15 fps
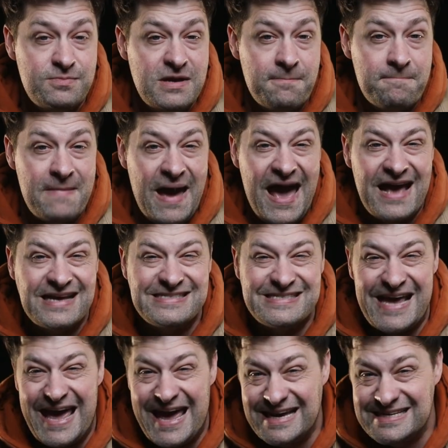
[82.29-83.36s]
to be a mass
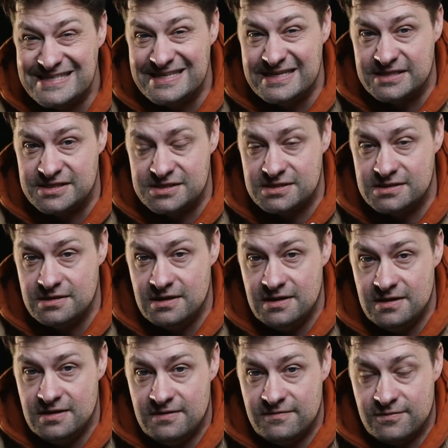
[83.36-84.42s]
exodus
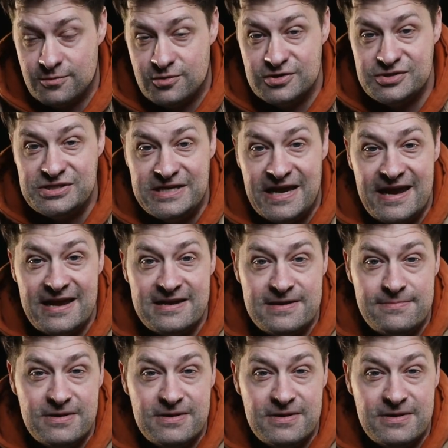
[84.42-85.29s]
from Christianity.